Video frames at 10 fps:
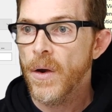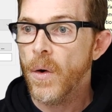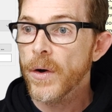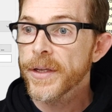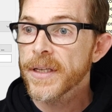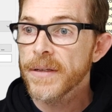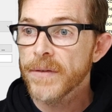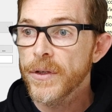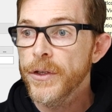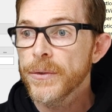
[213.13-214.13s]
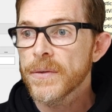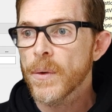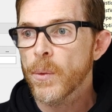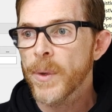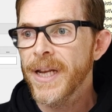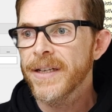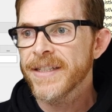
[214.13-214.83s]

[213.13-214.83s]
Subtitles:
Or you can even use the real